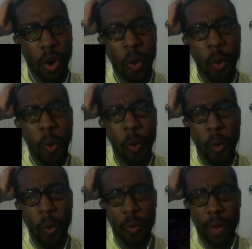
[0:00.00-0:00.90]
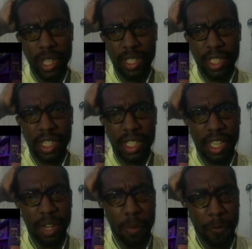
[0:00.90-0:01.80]
Oh, wait, she just
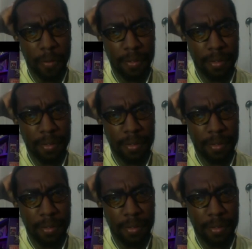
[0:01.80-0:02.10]
killed both of them?